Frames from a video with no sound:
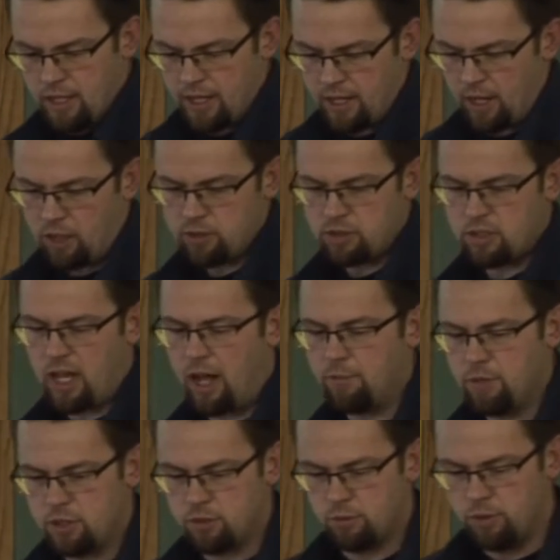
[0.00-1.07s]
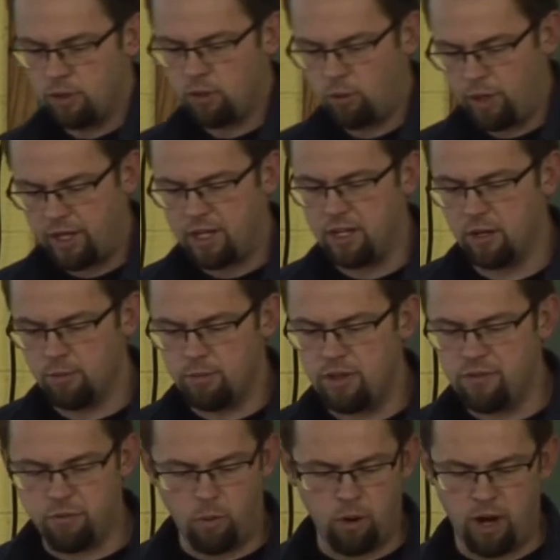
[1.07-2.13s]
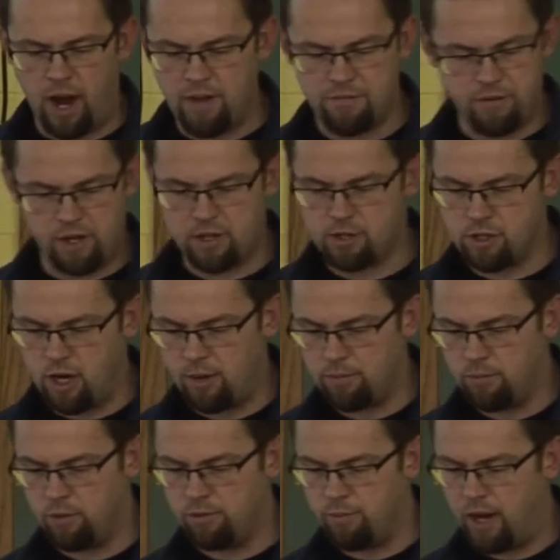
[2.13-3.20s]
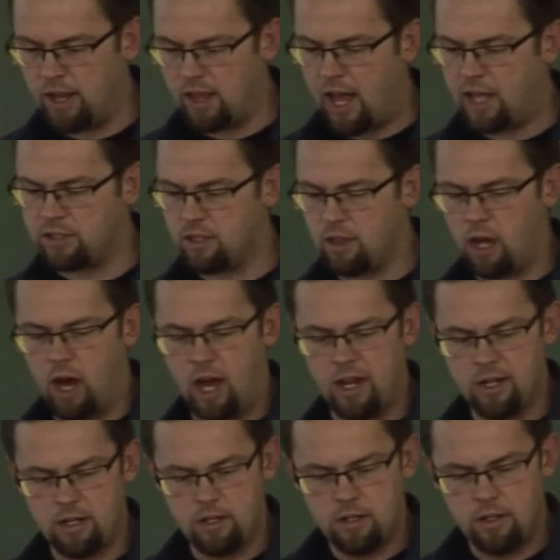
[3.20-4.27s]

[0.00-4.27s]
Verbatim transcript: And I'll stop this real quick here before I finish up with my last thought.